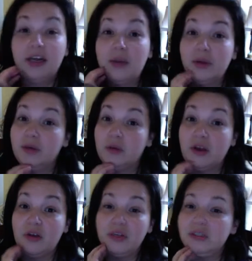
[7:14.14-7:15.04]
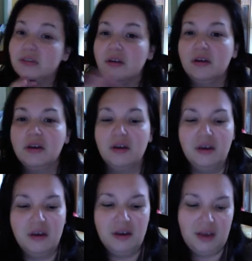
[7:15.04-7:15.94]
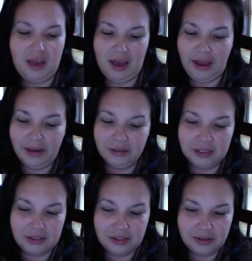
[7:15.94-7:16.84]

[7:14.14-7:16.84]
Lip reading: How am I going to pay all this? And